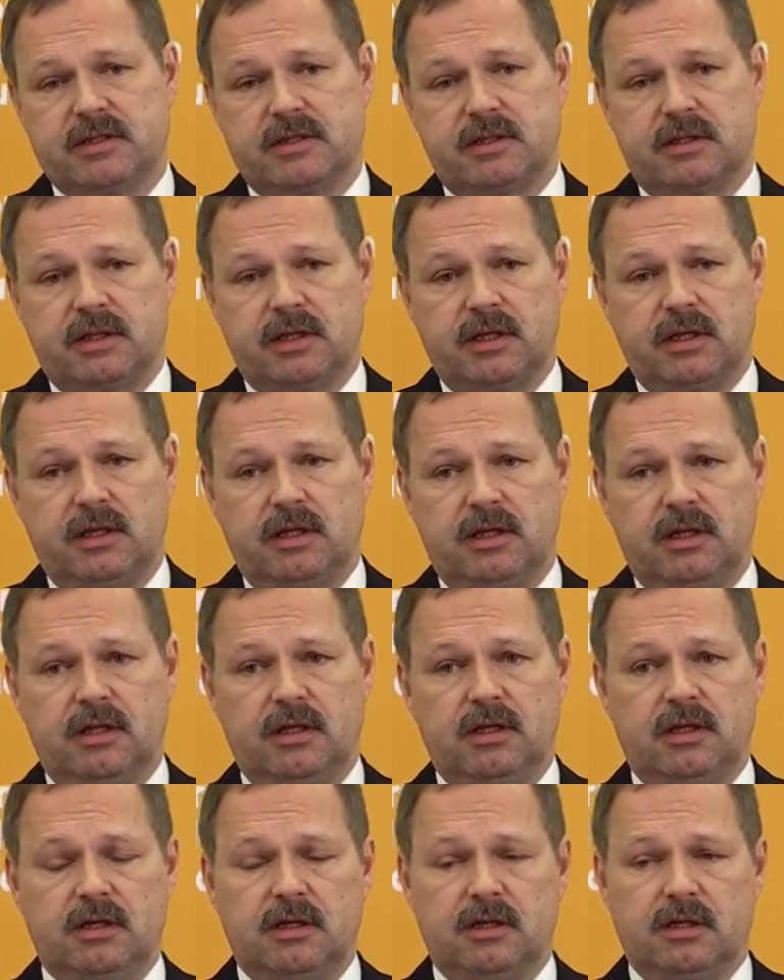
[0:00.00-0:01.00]
groups:
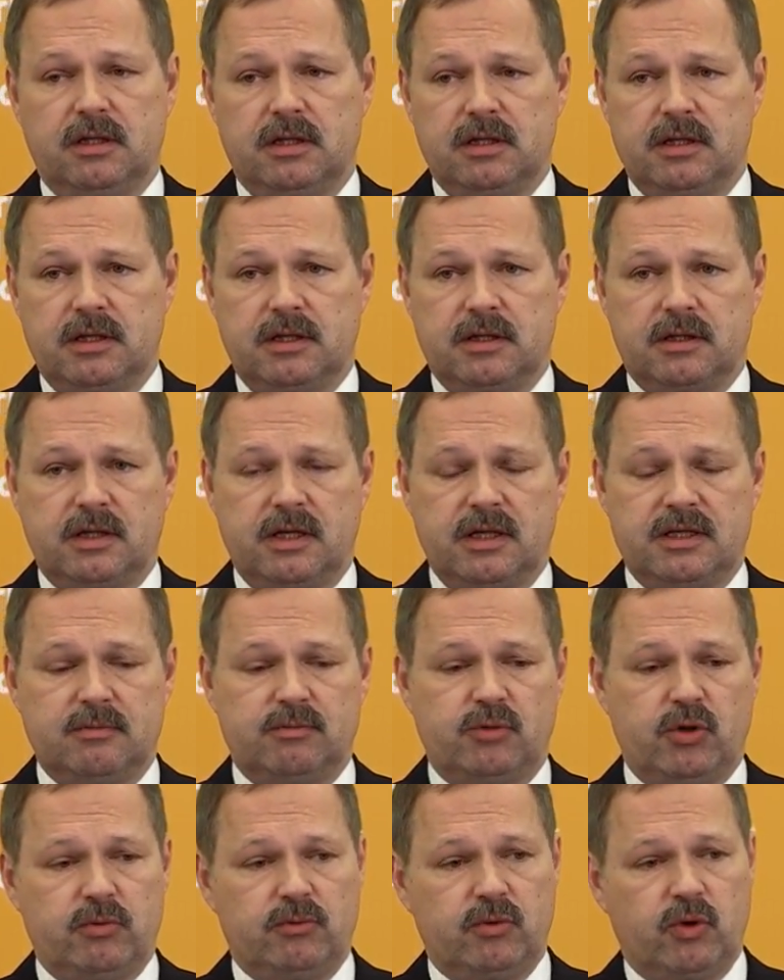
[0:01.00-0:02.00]

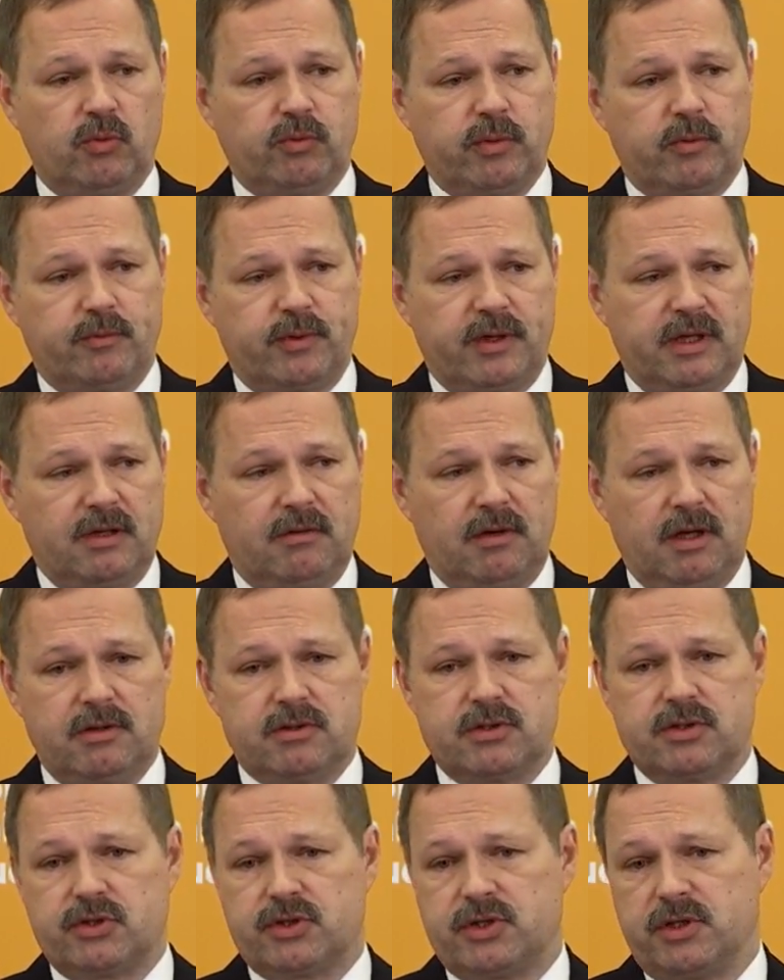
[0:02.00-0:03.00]
regional,
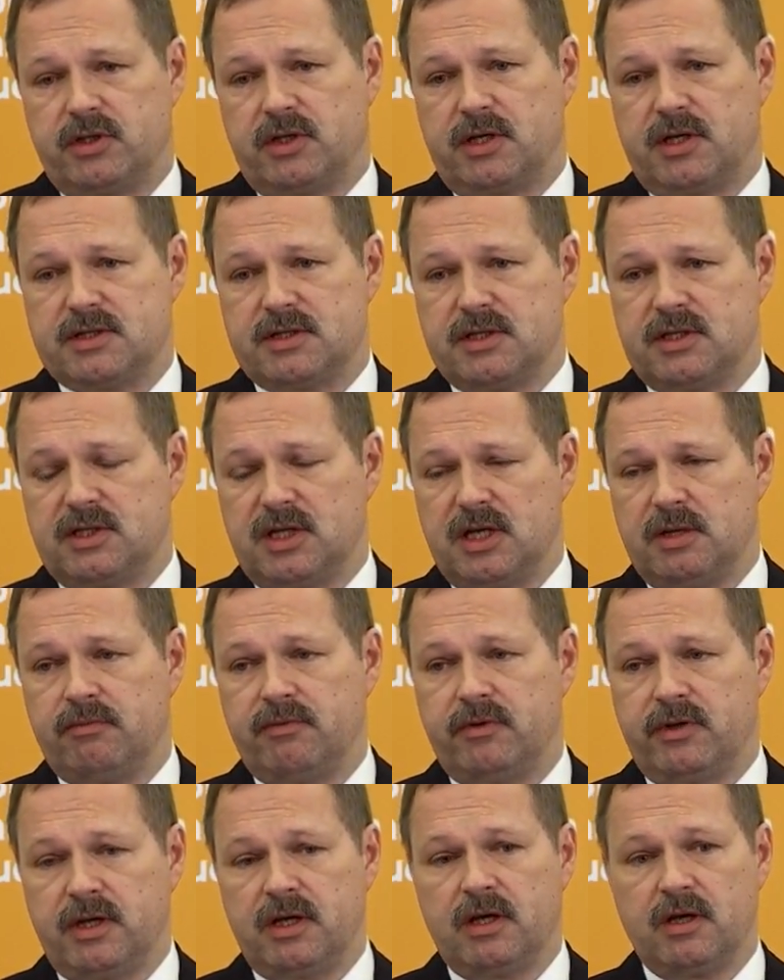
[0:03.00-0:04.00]
local, and
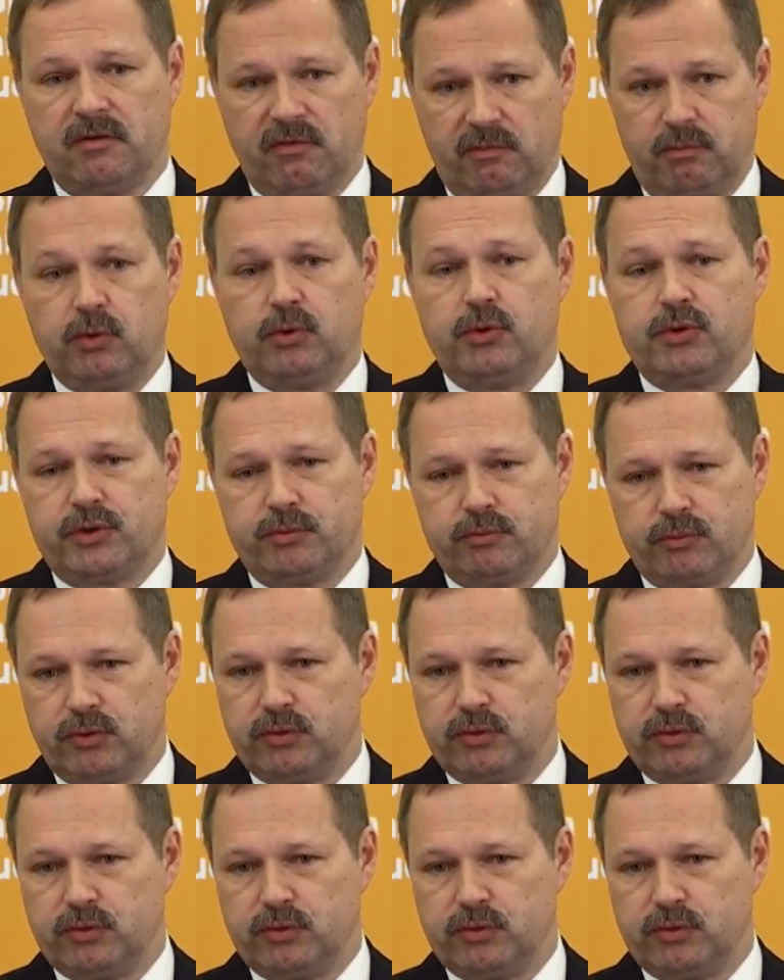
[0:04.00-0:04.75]
long range.